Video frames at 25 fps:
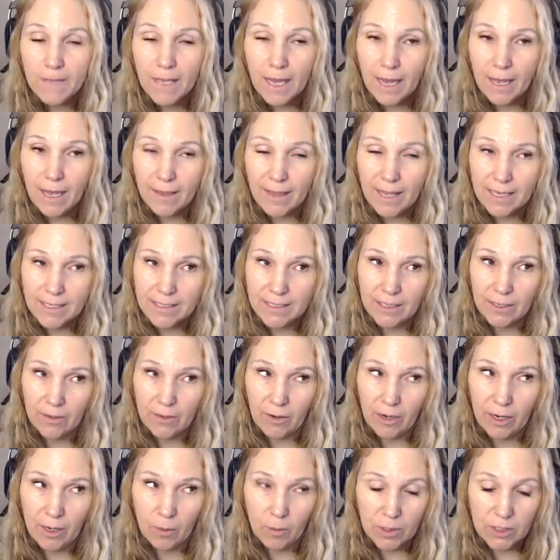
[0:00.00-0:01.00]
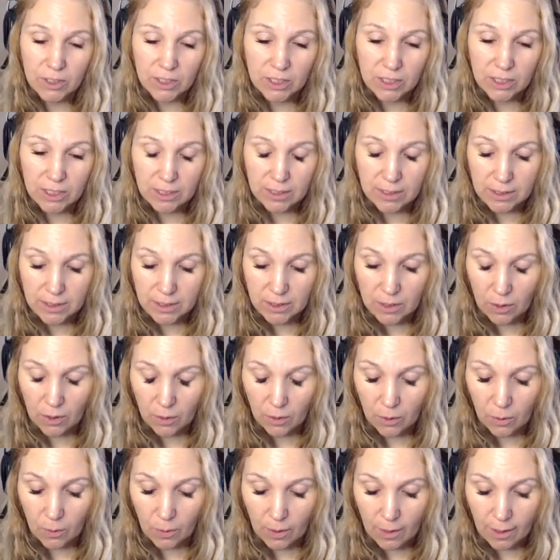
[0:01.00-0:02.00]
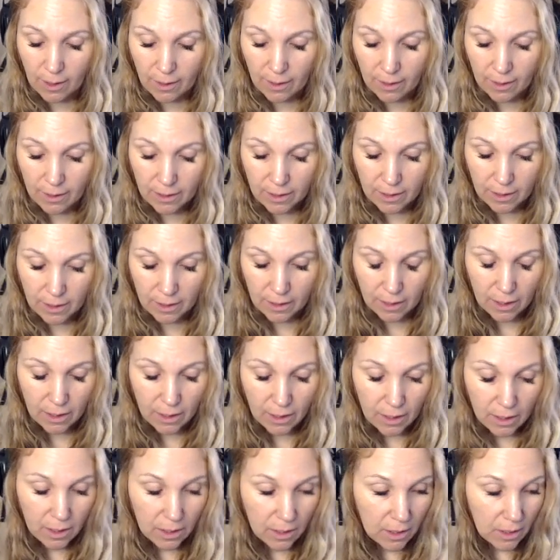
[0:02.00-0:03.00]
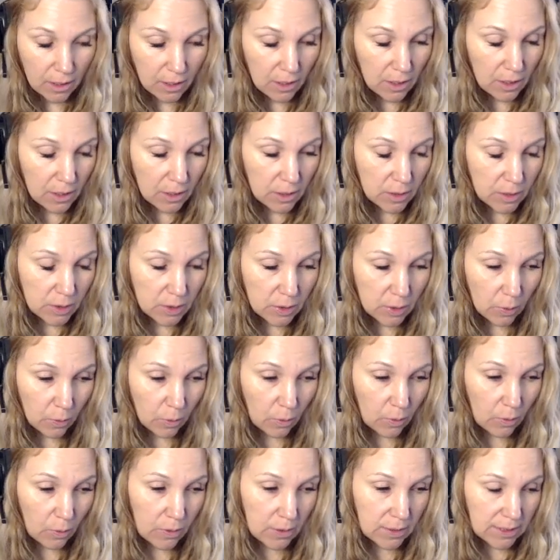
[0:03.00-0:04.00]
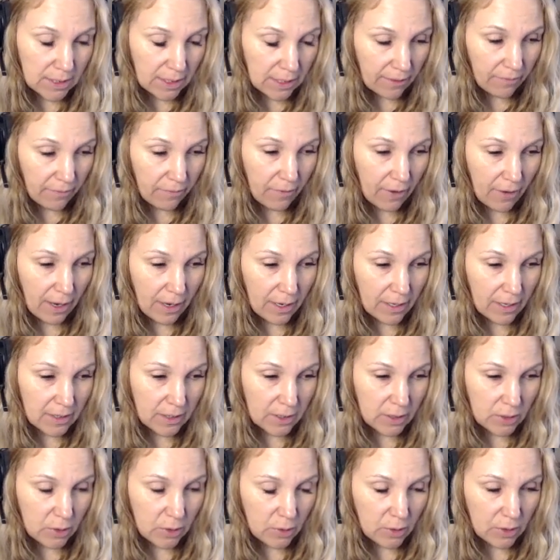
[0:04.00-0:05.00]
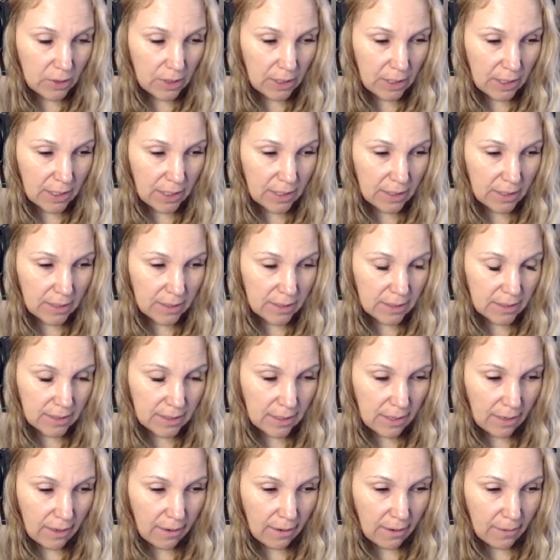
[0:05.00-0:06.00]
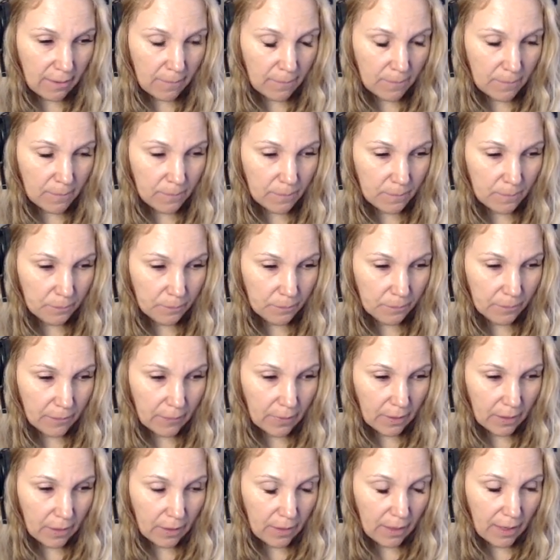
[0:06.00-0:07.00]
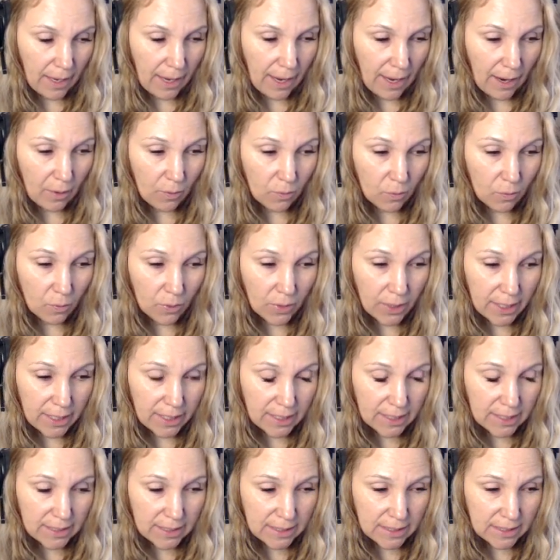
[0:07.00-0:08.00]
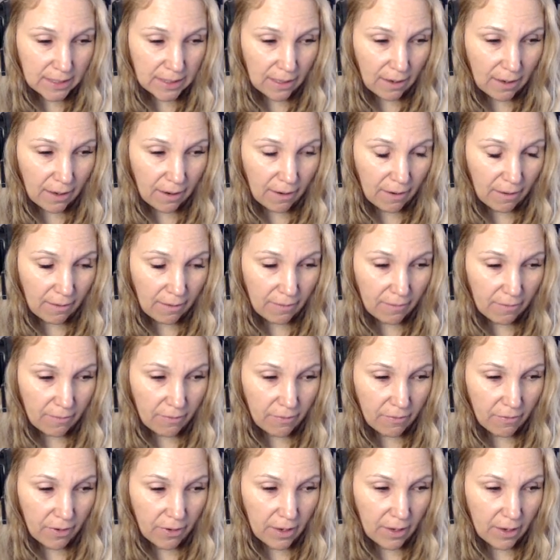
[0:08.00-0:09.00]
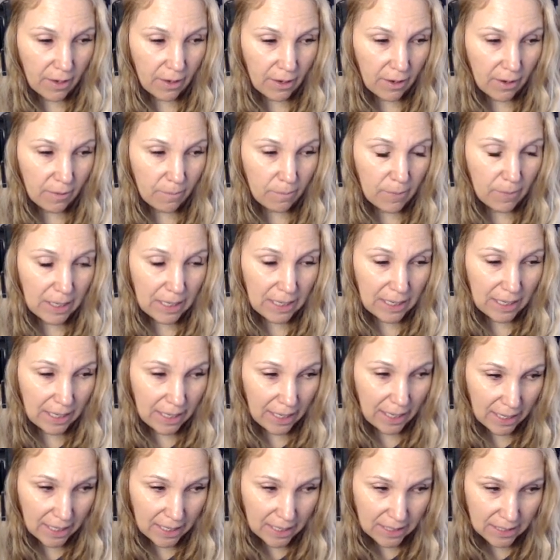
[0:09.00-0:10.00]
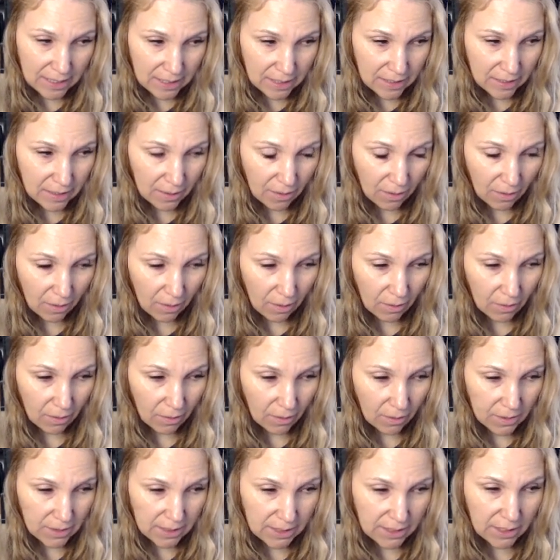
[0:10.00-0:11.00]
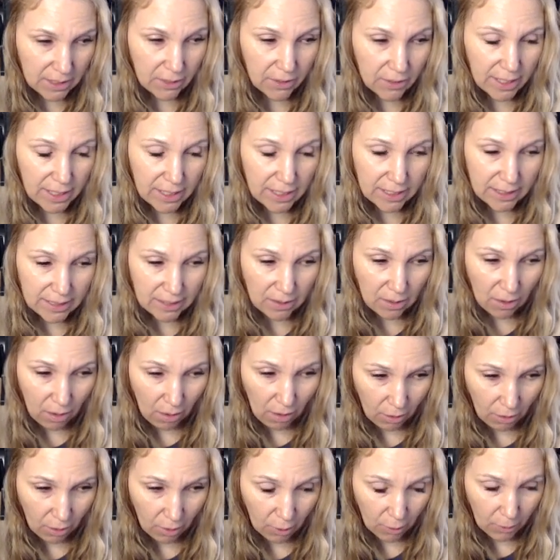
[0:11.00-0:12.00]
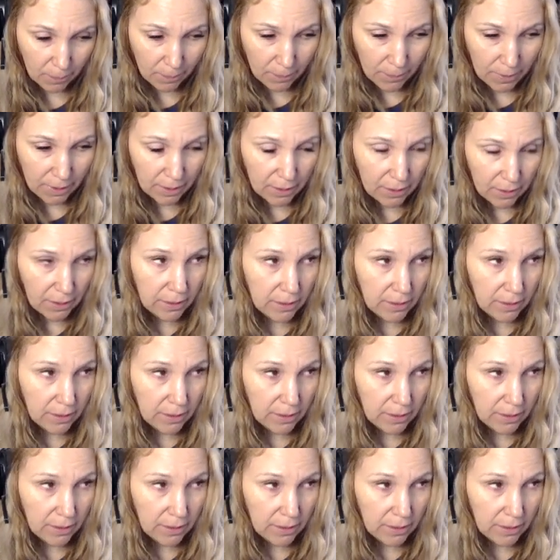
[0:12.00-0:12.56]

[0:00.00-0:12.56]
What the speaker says: Yeah, that's a great question. So in schools, if a student is at risk of immediate serious harm,